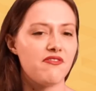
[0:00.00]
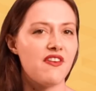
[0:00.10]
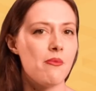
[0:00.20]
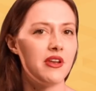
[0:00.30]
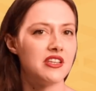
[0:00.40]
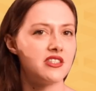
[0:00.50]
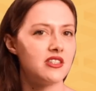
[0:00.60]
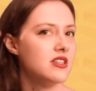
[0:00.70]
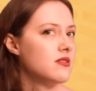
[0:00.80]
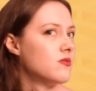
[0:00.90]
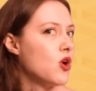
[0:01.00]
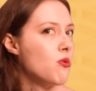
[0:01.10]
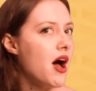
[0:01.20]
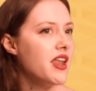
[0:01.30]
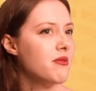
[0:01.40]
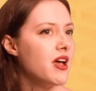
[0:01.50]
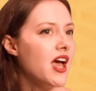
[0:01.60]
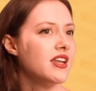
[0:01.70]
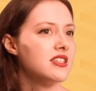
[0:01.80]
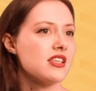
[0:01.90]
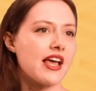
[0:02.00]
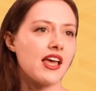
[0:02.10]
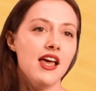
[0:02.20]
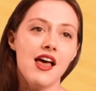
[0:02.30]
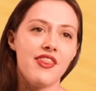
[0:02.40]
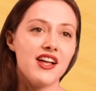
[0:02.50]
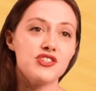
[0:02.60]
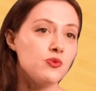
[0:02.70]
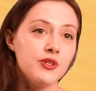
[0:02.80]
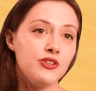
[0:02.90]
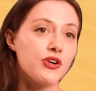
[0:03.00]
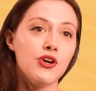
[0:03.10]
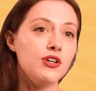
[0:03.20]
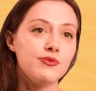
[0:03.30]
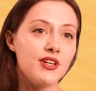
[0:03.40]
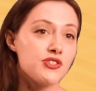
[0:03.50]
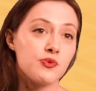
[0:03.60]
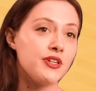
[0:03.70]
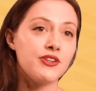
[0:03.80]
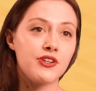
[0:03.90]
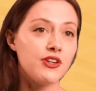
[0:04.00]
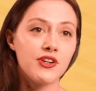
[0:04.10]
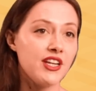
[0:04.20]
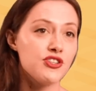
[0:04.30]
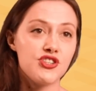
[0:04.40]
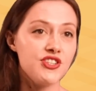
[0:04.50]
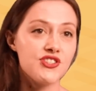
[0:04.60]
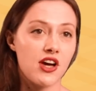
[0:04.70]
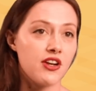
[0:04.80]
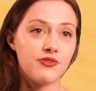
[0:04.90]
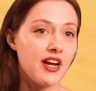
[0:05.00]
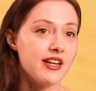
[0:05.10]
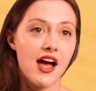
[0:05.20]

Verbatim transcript: The feminist robot in my head is like, that's a real girl getting jizzed on right